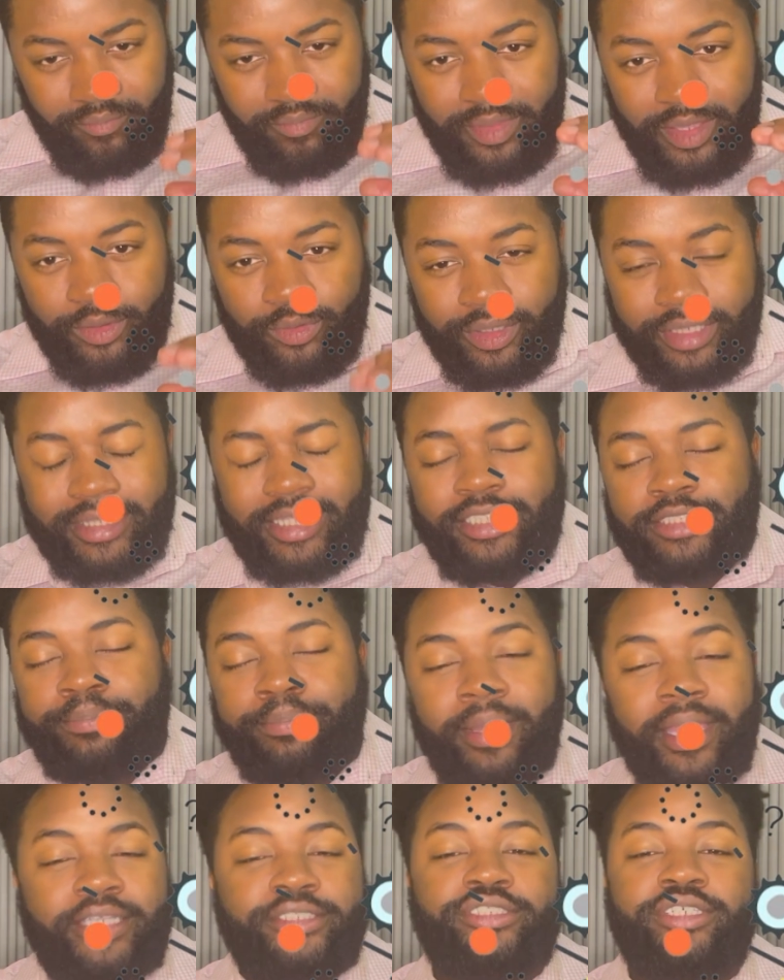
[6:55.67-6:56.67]
this
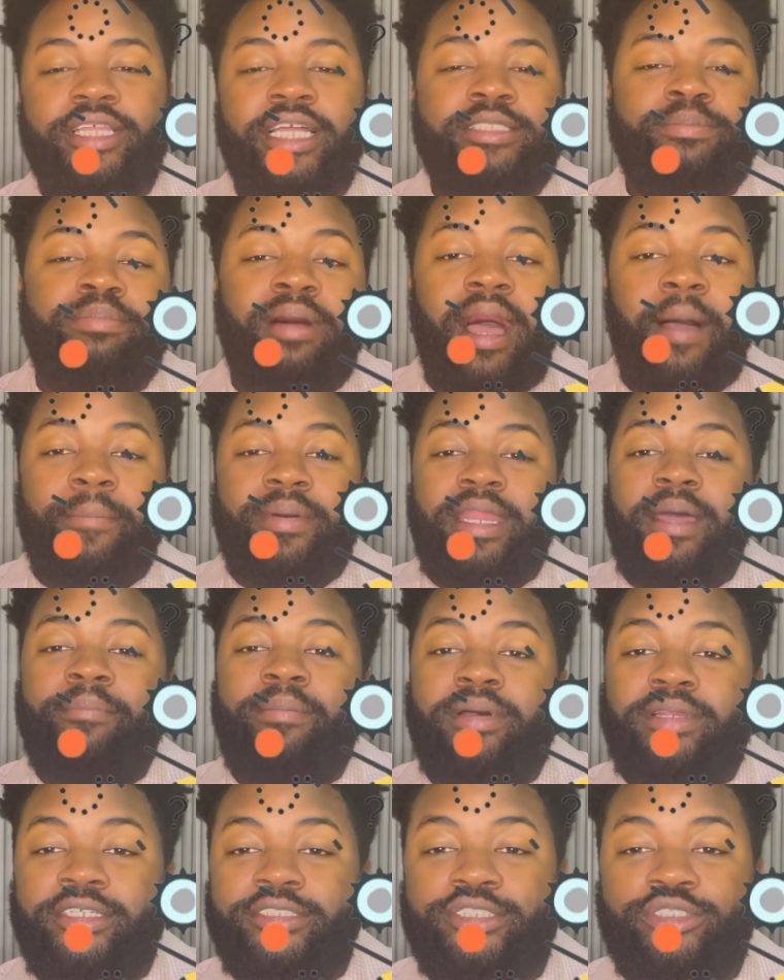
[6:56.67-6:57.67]
picture that's popping up
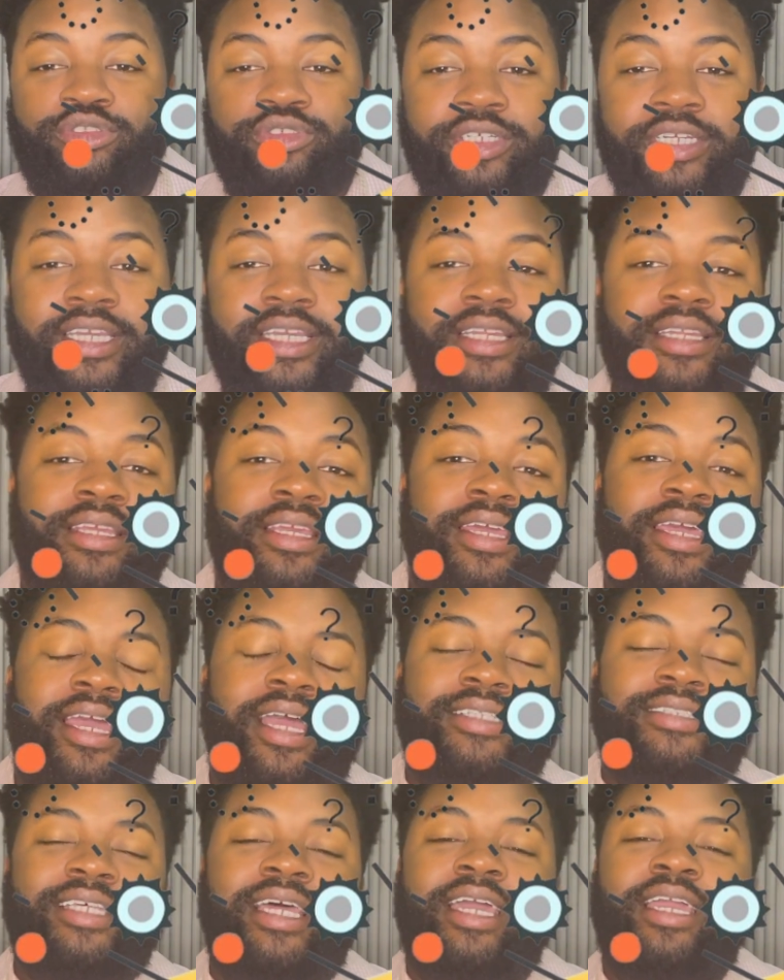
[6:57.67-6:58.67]
on the screen,
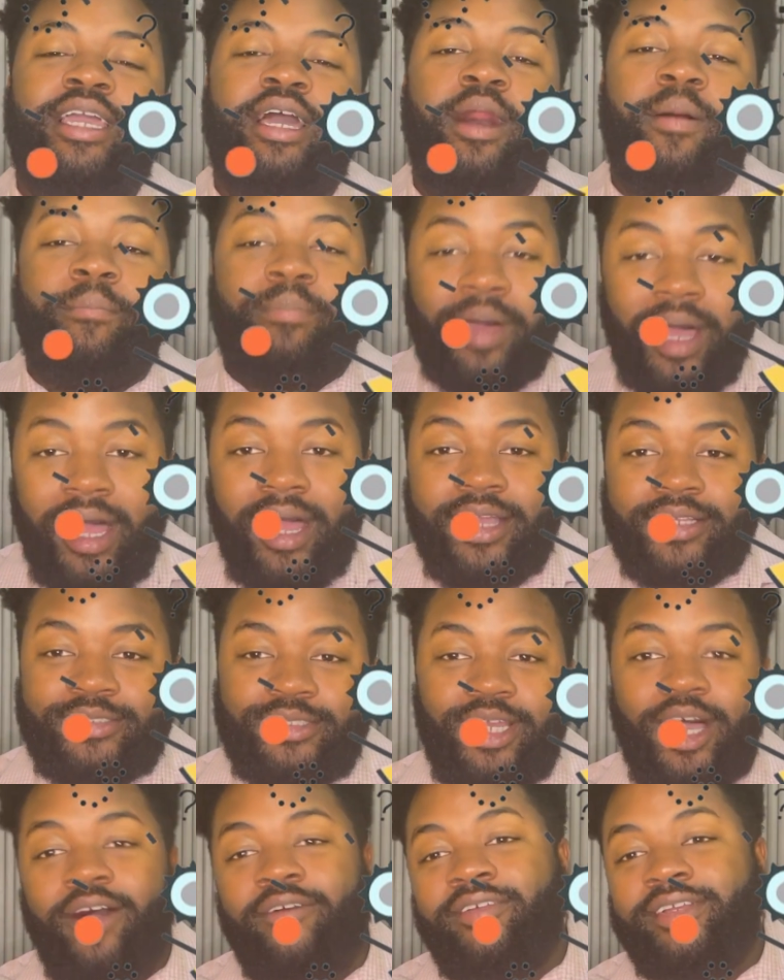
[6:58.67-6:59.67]
it's like a box,
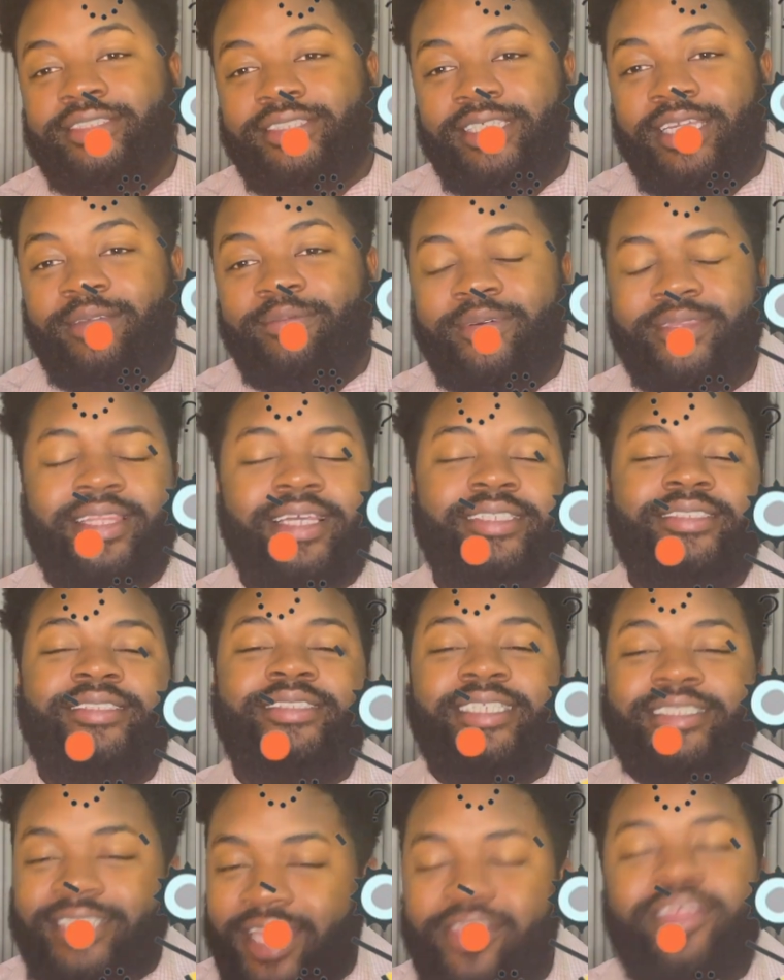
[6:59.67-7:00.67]
obviously, but there's
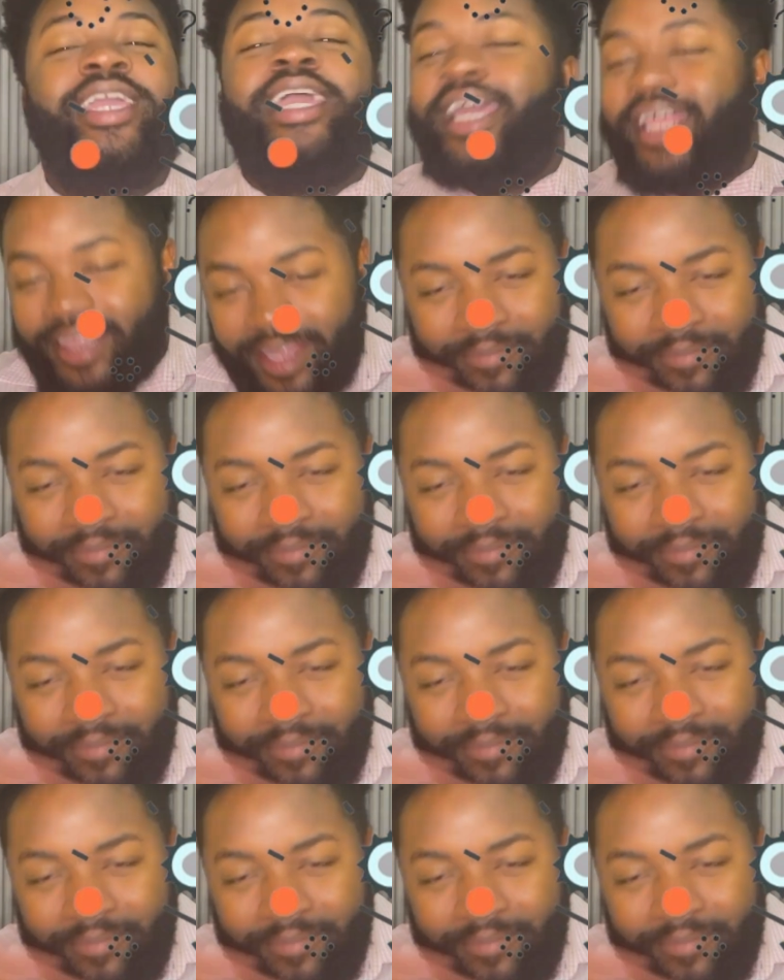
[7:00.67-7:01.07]
nothing in the